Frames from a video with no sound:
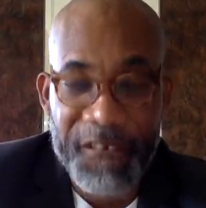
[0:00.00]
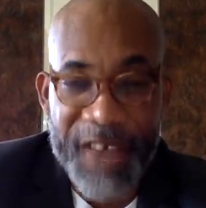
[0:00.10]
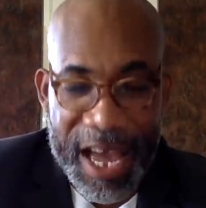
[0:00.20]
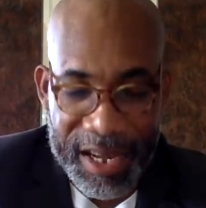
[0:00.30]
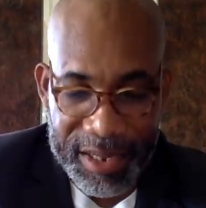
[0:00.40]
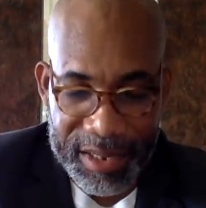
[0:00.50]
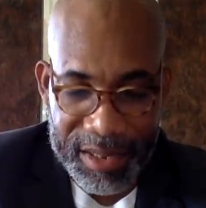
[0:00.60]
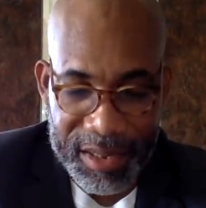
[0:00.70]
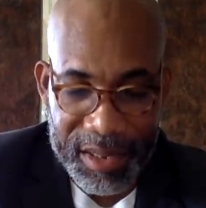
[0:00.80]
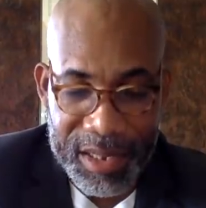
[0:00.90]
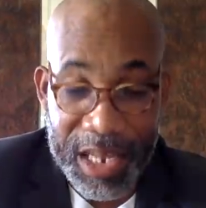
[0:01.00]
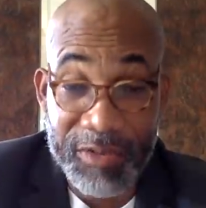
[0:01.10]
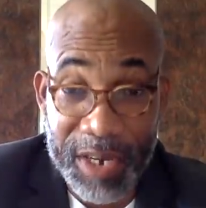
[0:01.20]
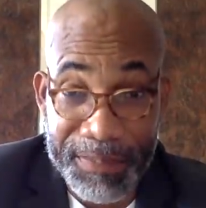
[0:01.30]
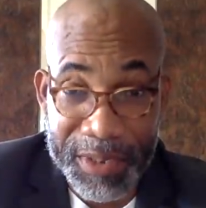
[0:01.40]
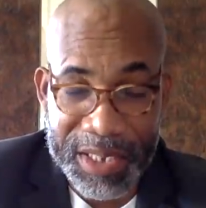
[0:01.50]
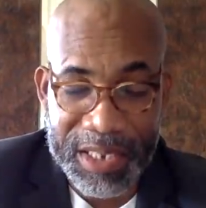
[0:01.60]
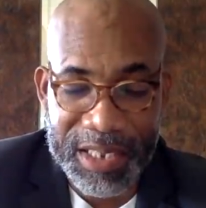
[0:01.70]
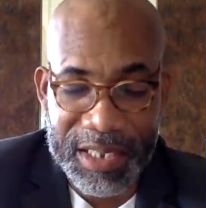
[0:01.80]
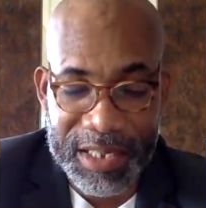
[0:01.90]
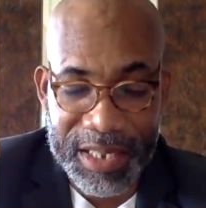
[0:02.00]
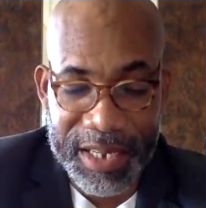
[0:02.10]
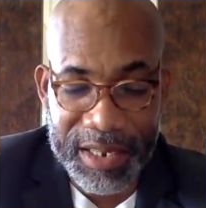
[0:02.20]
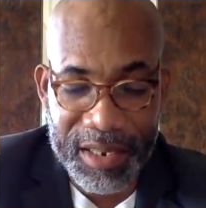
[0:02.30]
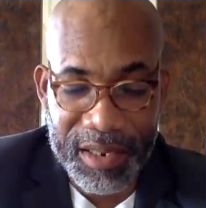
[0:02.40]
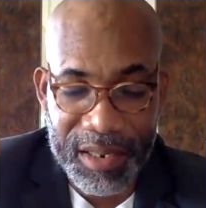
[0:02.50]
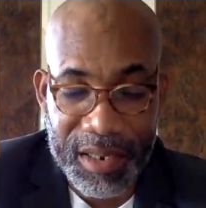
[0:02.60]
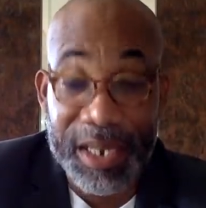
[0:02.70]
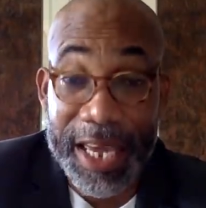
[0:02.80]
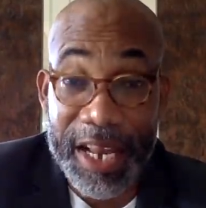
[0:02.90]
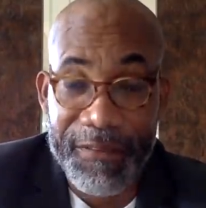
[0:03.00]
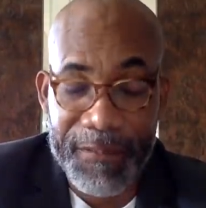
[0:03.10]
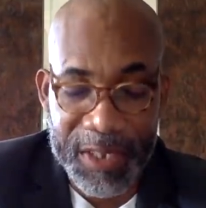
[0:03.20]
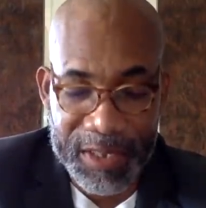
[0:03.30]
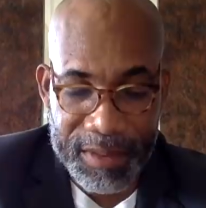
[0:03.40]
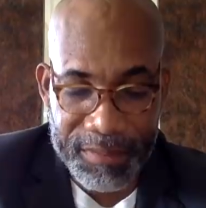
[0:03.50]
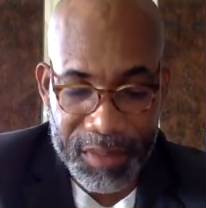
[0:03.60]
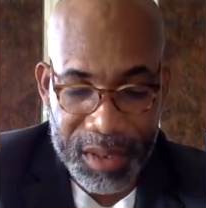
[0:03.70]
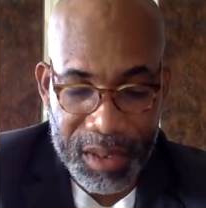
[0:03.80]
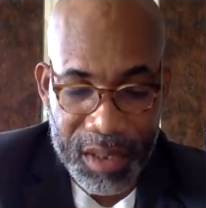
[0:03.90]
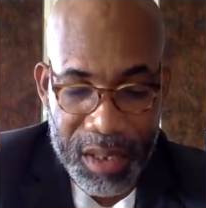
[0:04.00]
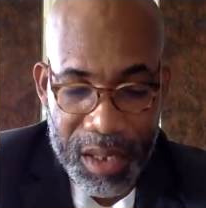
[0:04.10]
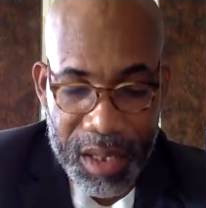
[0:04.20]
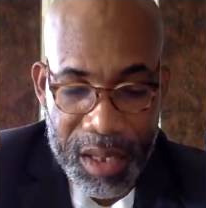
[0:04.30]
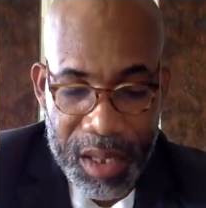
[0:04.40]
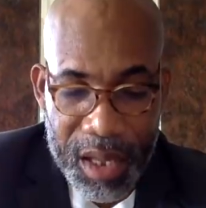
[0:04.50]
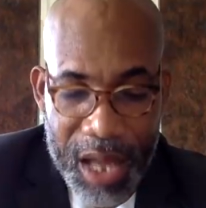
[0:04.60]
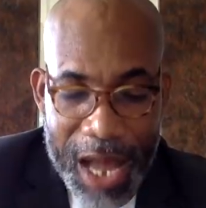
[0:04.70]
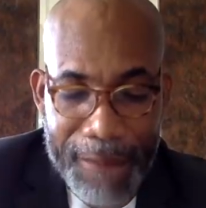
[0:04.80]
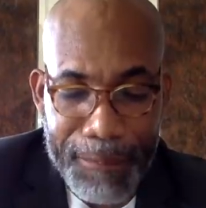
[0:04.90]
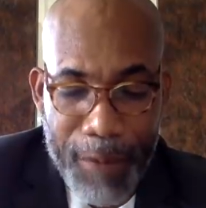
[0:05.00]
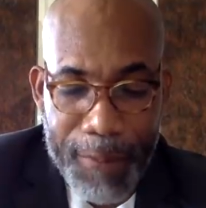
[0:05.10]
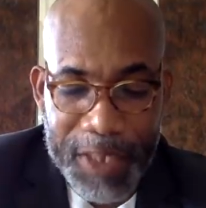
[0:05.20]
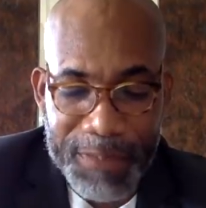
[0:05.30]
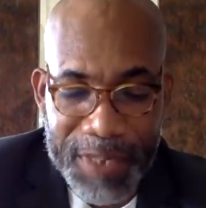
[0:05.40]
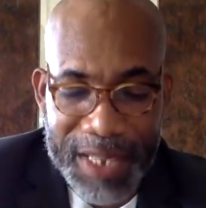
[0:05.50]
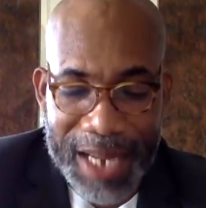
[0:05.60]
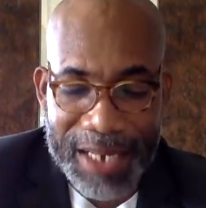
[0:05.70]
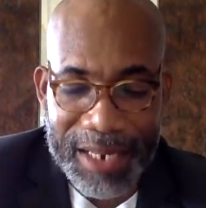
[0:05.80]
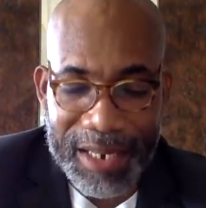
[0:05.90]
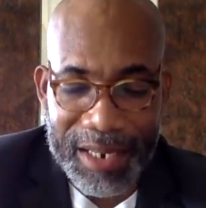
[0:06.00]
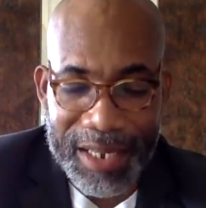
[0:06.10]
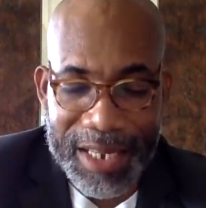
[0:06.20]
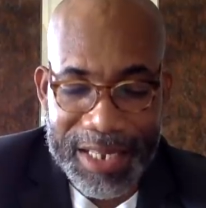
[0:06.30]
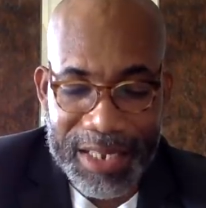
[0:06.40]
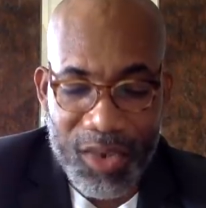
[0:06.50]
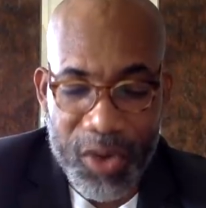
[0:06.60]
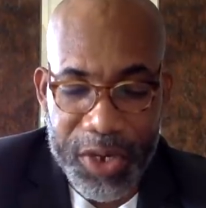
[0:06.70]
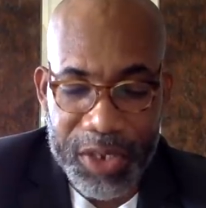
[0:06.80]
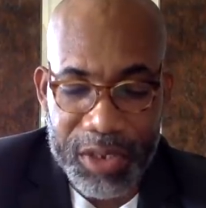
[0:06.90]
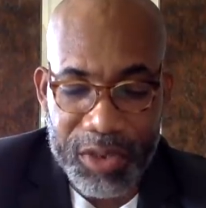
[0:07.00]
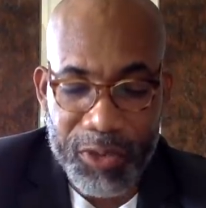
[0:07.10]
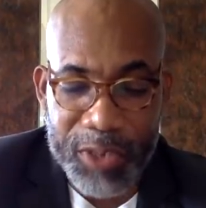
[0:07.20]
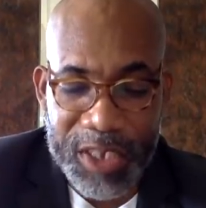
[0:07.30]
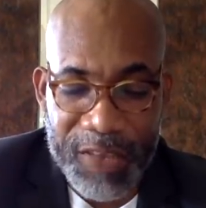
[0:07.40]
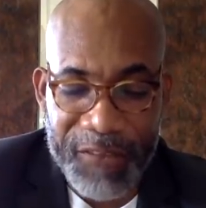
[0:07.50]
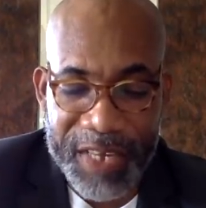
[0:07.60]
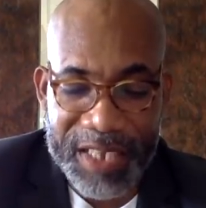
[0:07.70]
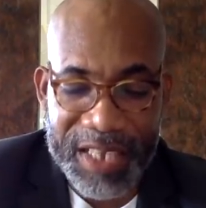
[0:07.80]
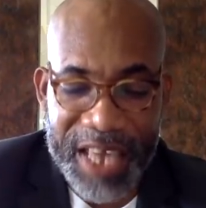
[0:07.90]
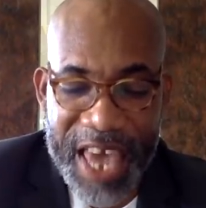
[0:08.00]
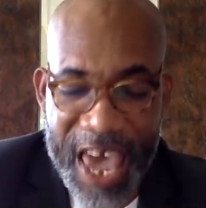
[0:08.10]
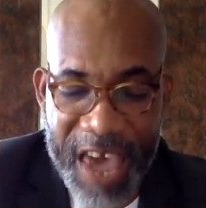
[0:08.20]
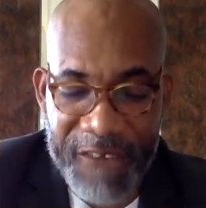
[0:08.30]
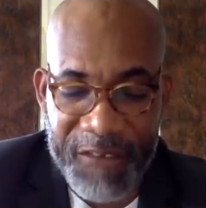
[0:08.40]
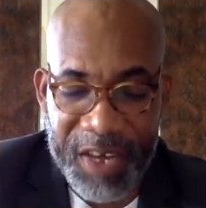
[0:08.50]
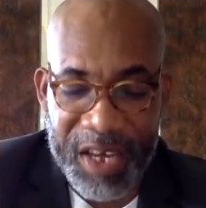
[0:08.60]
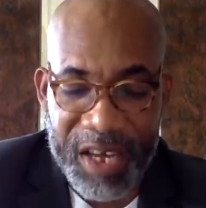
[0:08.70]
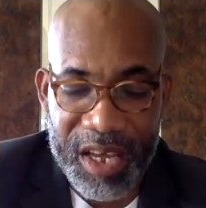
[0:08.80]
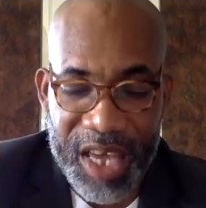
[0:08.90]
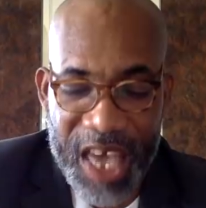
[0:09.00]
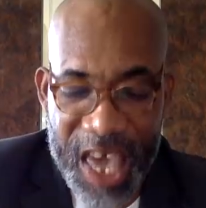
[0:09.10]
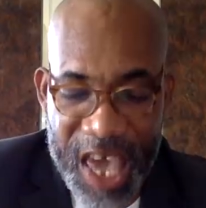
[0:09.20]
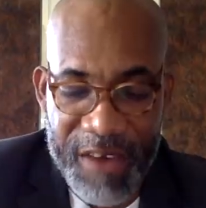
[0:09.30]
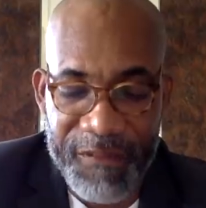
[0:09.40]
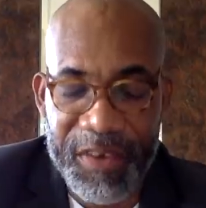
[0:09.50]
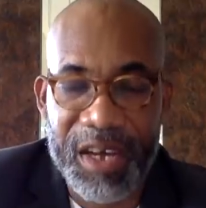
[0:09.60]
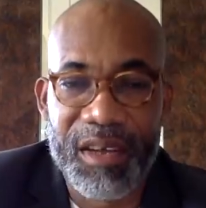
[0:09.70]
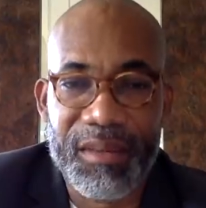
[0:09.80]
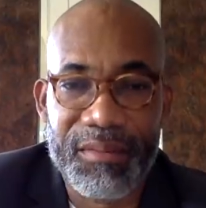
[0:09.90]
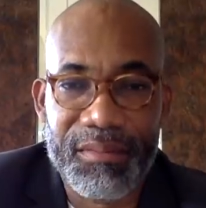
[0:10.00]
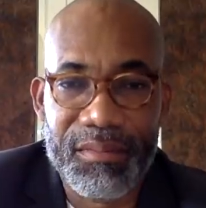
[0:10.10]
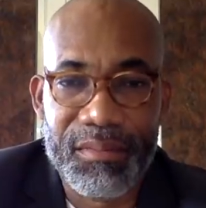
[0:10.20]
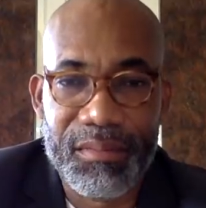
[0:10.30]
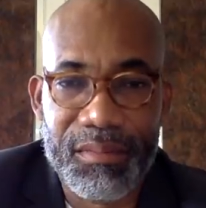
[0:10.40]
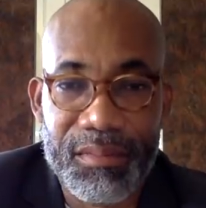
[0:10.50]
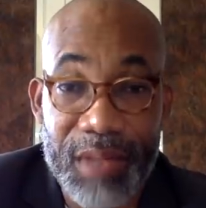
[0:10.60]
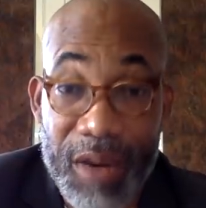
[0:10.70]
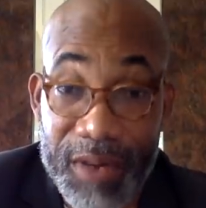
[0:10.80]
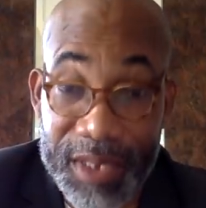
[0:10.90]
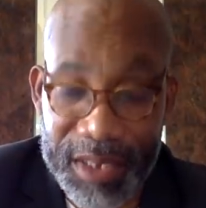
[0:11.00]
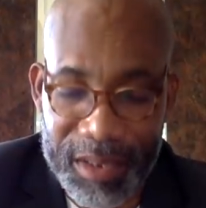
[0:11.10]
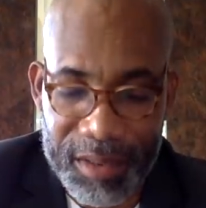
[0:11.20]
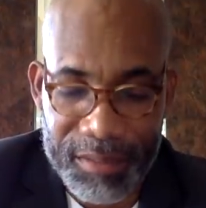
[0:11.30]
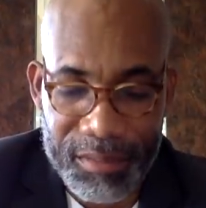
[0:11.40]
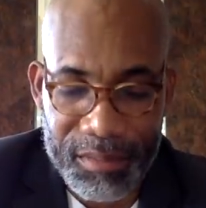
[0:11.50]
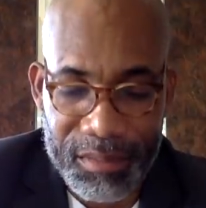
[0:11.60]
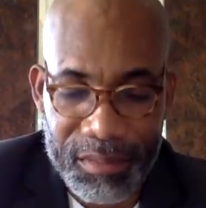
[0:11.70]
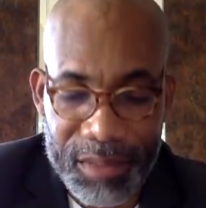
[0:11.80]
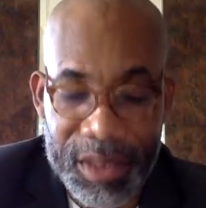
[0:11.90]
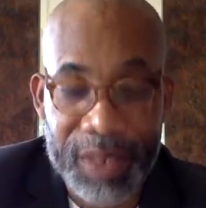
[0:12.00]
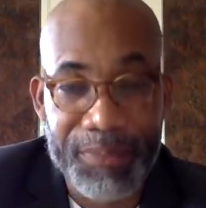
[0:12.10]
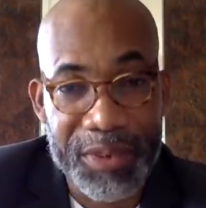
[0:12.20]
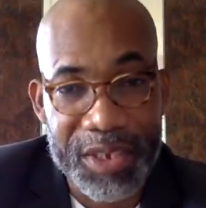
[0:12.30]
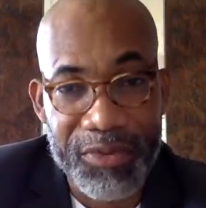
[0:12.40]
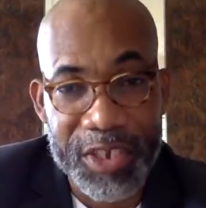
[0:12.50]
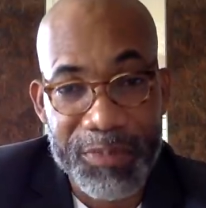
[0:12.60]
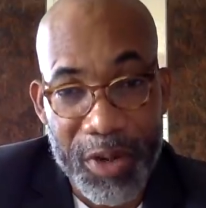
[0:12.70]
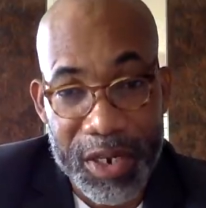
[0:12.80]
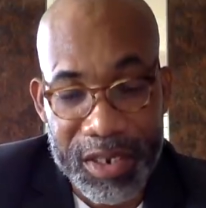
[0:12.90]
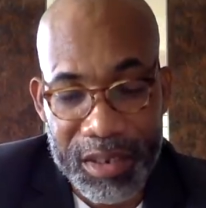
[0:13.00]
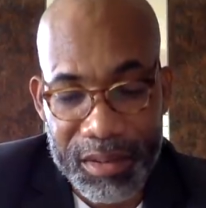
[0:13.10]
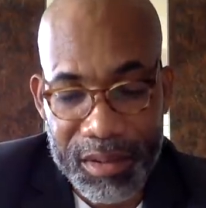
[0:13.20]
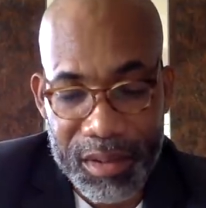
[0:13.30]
Thanks. That's what the person is still saying. The Kenneth person. And promise me that isn't going to resurface ever. Ever. That was it. The person responded.